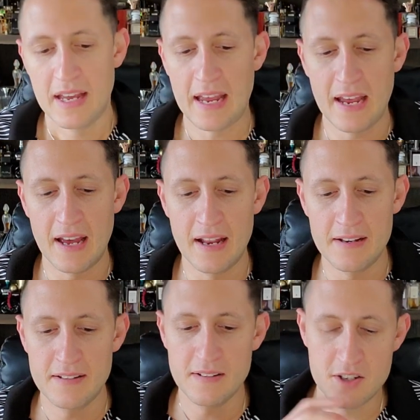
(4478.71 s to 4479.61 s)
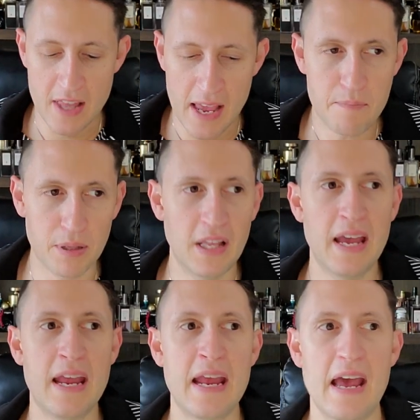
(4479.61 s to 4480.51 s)
And they
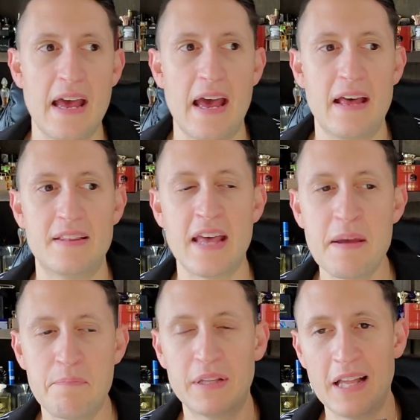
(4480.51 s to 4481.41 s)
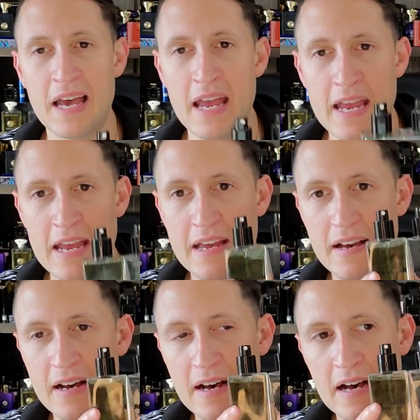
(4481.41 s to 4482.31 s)
play, they play
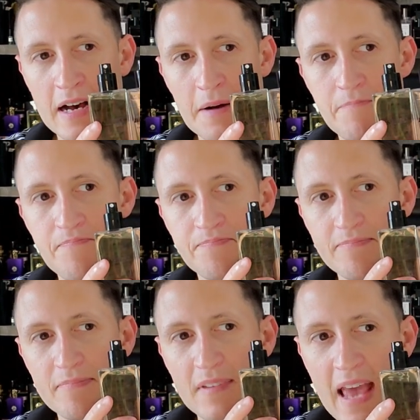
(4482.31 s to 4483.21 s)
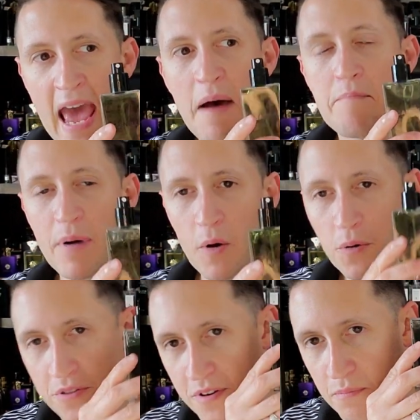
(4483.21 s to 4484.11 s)
um, at
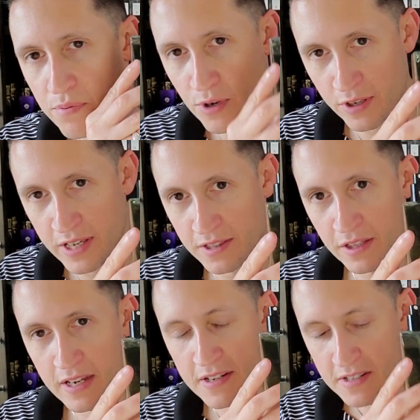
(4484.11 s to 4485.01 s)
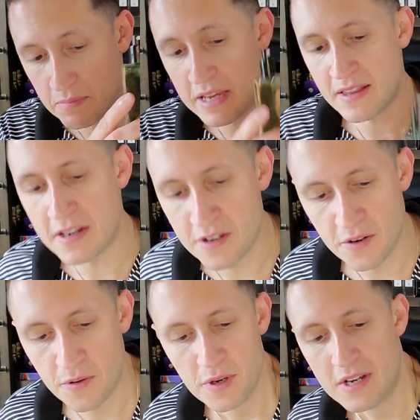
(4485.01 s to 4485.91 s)
both brilliantly. To me, they
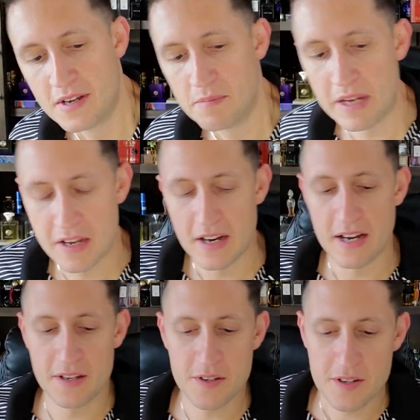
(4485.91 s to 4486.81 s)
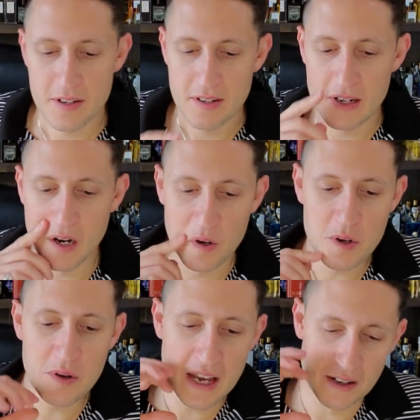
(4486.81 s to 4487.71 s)
do. Because, you know,
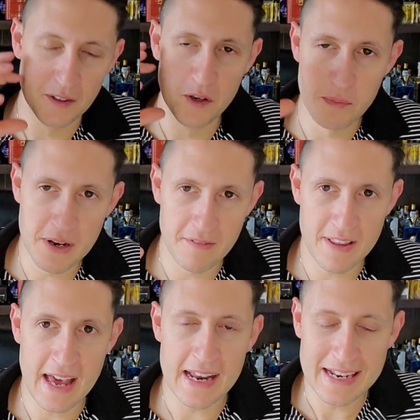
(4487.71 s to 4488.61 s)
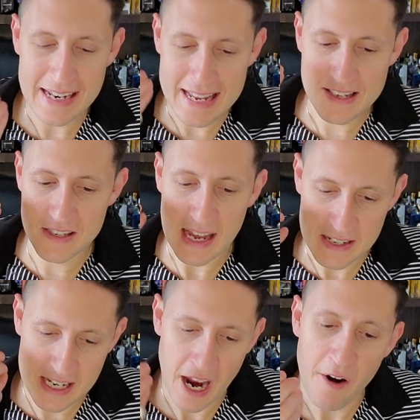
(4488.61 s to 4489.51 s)
you get a little bit of that anise,
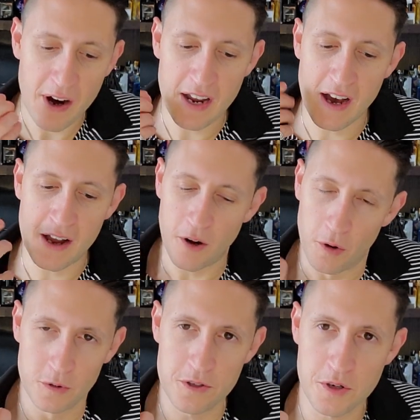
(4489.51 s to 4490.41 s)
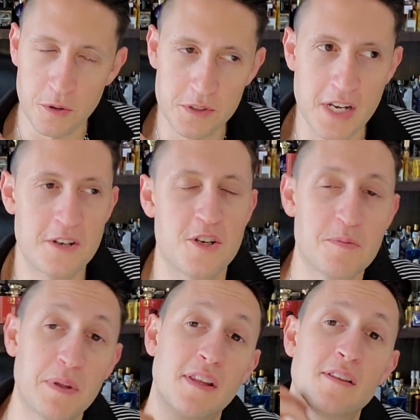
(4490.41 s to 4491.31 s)
that tarragon, old school touches,
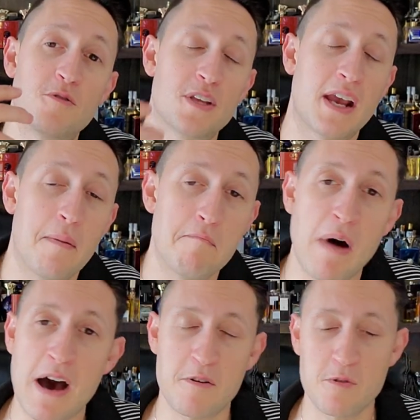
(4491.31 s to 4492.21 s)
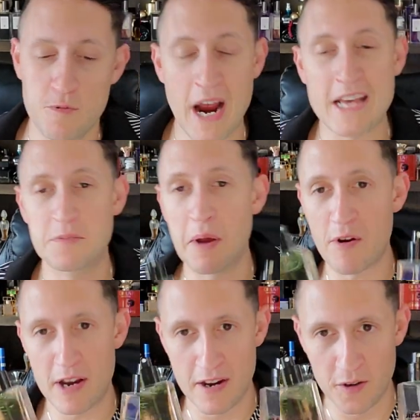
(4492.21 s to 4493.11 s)
but then there's like a modern
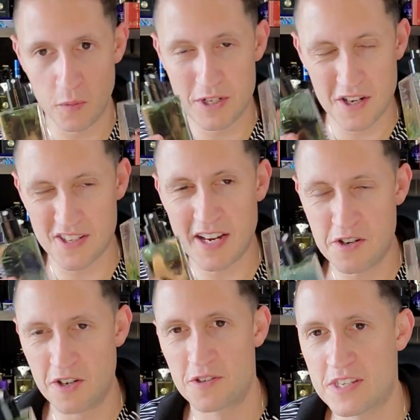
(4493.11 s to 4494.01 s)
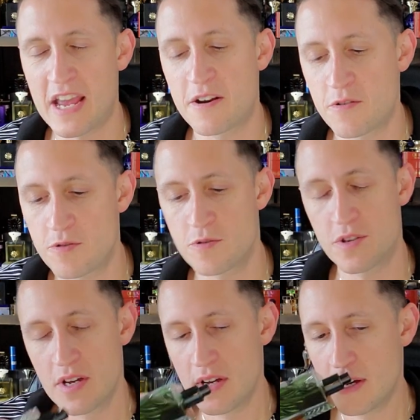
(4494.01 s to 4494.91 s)
raspberry note, which is like Jill
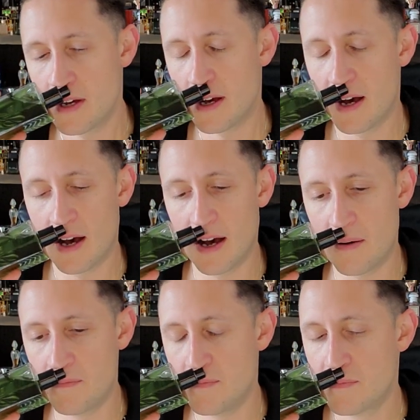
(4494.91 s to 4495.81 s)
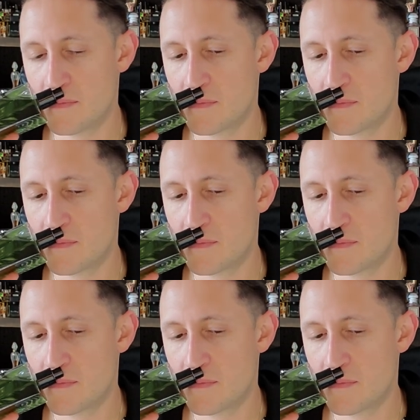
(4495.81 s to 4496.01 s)
Sanders' um,